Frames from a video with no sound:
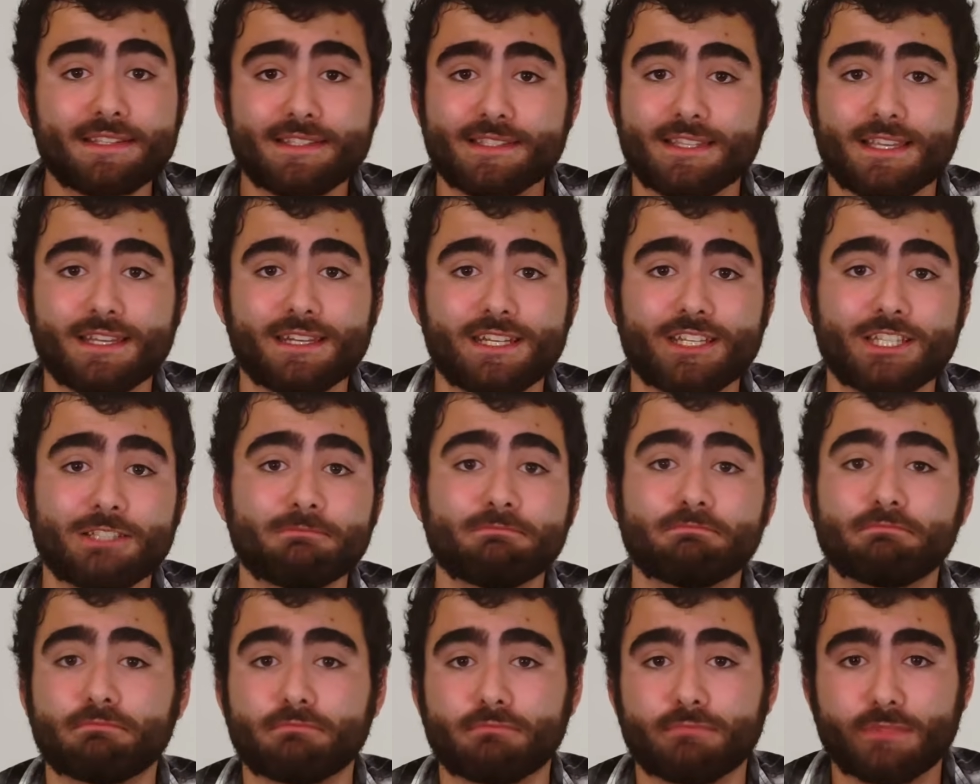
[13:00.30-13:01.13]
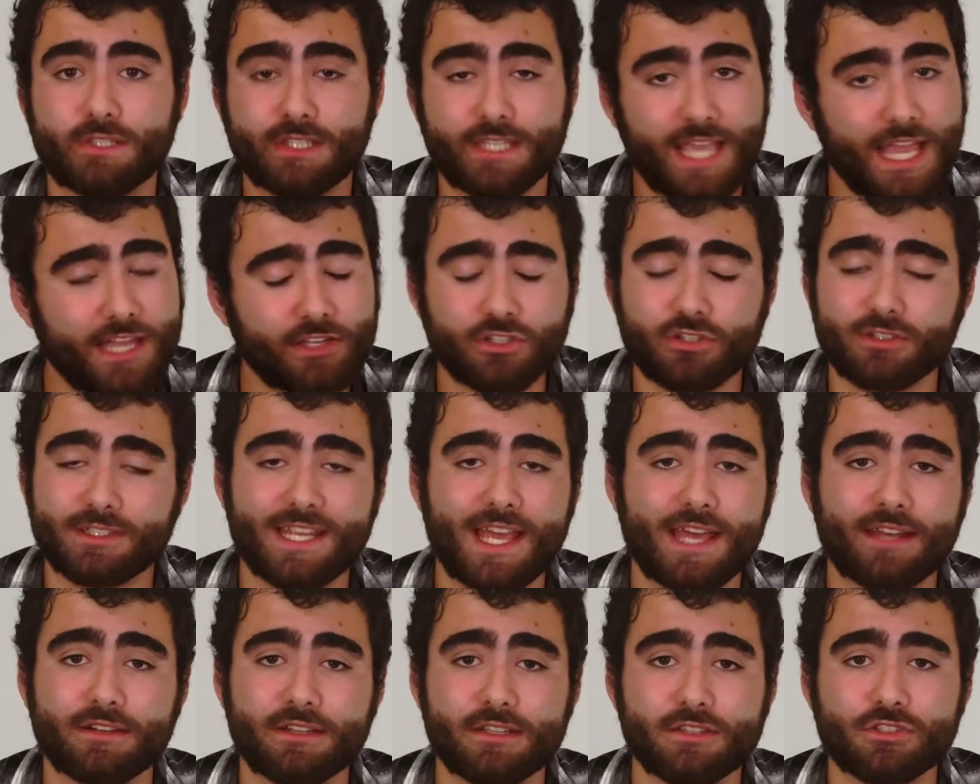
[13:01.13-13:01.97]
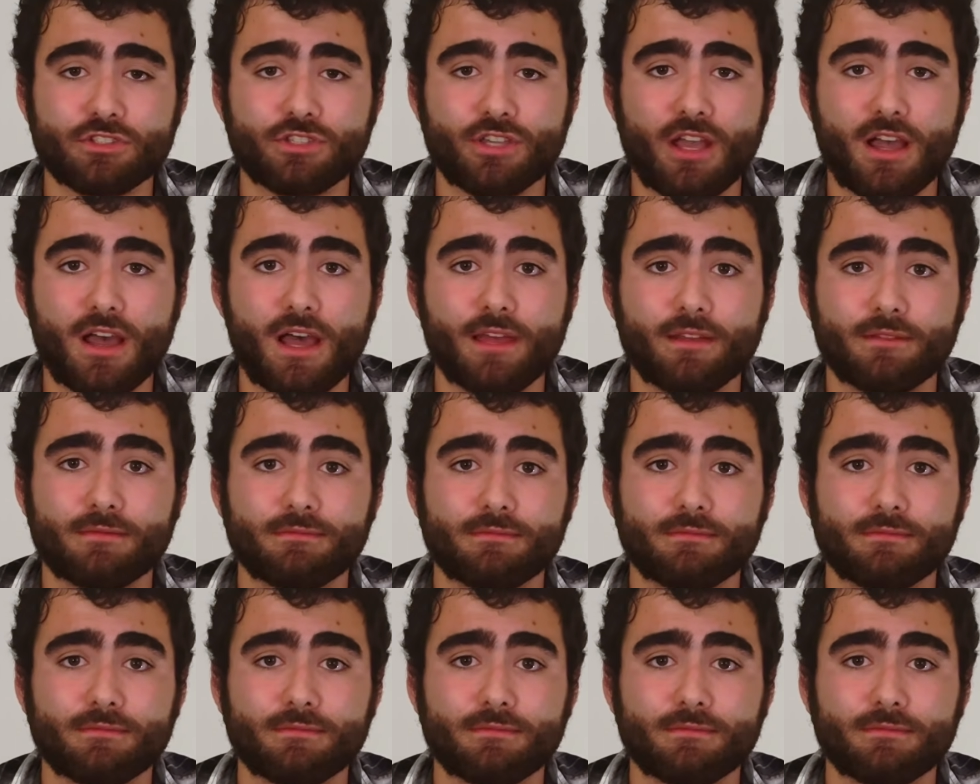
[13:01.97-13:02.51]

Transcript: city, get your tetanus shot.